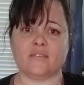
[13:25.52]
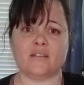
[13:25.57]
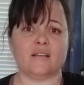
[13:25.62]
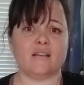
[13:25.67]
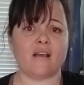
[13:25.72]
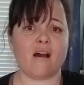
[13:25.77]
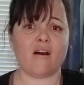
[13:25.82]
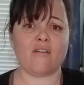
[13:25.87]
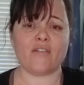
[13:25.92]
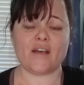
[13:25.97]

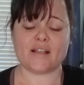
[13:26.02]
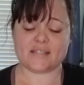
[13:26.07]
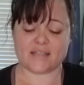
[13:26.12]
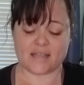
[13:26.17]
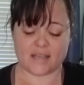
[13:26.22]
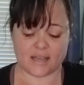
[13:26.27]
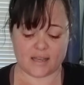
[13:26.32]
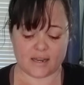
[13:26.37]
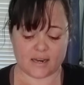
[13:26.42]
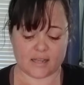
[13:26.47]
Y'all, that's
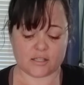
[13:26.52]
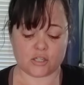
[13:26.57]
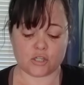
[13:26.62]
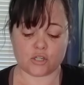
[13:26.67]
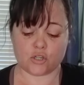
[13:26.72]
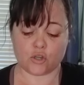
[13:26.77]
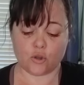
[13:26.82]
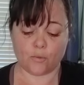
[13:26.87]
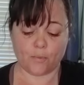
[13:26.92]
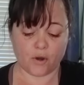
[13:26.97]
it. It's
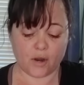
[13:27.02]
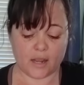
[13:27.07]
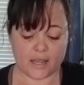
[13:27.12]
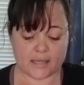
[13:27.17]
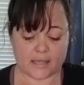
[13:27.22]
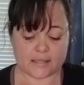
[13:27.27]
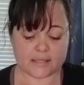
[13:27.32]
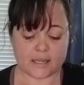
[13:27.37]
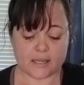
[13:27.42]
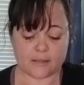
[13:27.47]
super
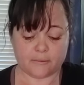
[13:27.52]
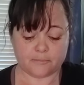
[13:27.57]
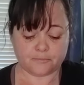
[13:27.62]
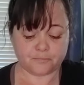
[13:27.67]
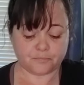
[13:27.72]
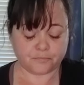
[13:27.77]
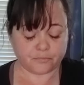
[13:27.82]
easy.